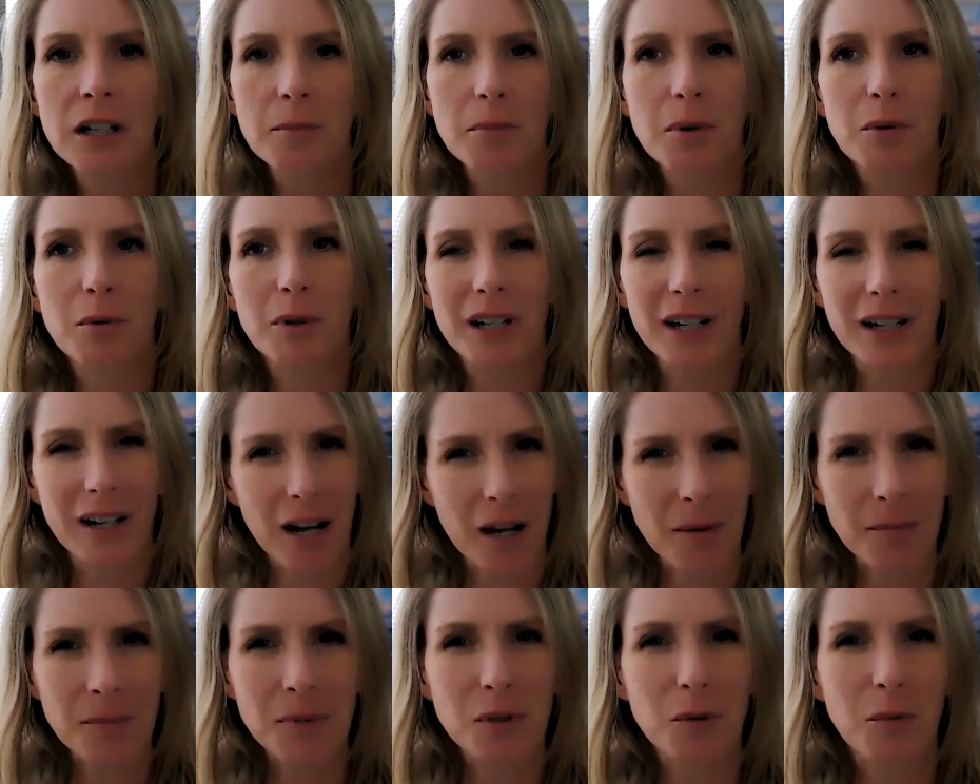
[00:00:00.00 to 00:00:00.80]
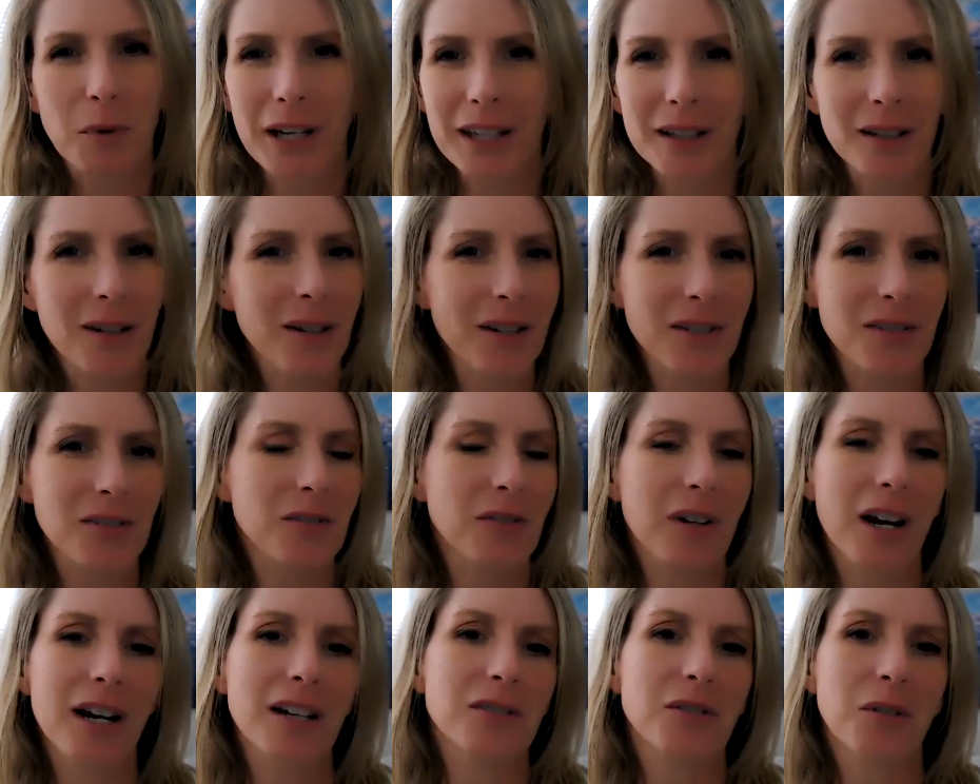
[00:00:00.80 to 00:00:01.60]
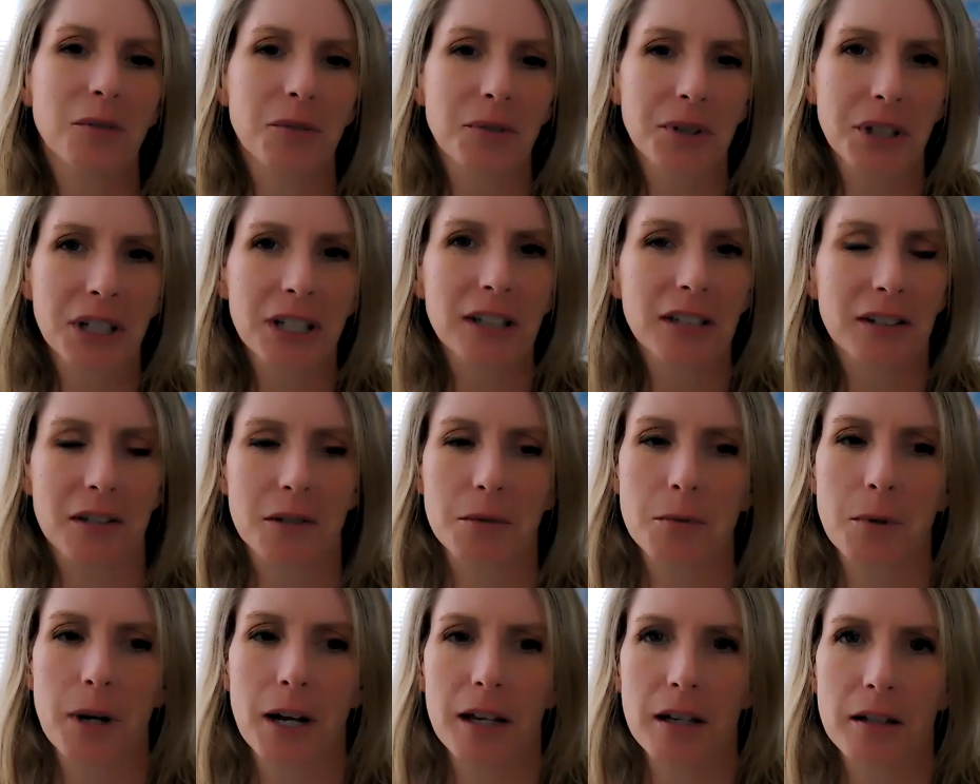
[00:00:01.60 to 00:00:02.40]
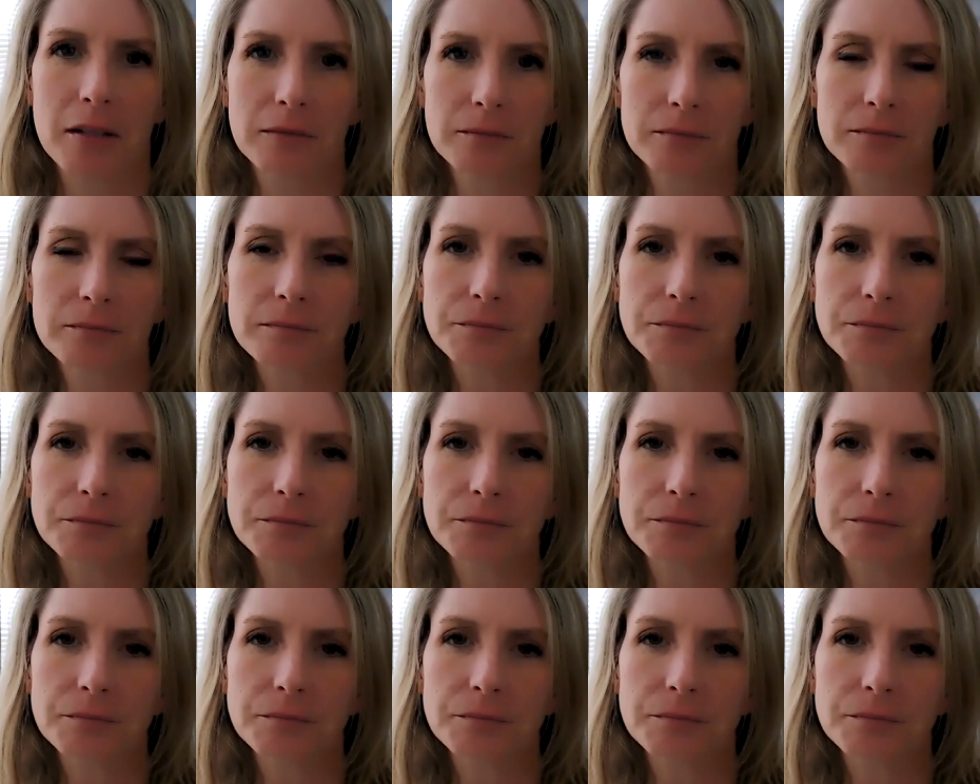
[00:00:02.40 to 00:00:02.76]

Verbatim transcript: But when it comes to weight loss, you guys don't think this way.